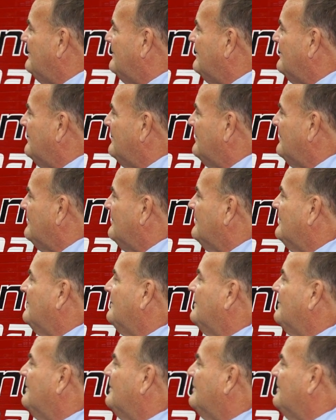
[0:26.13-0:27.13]

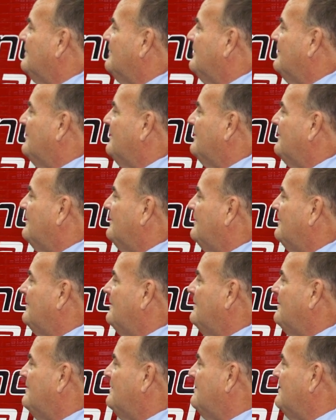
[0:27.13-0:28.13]

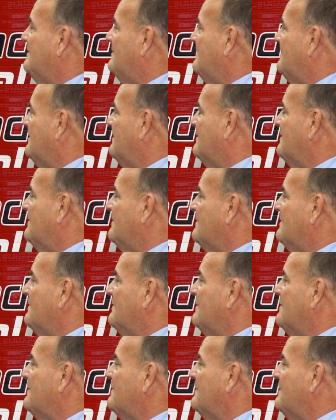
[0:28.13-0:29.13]

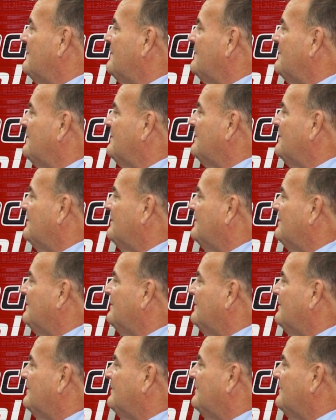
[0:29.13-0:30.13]

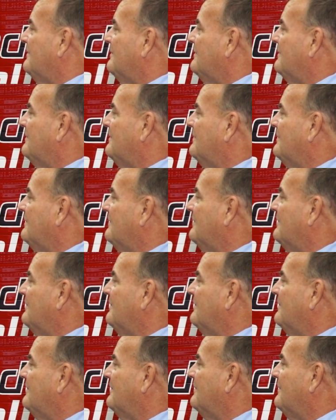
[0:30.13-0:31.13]

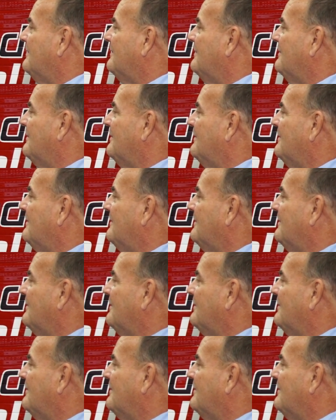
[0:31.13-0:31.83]
This person isn't speaking.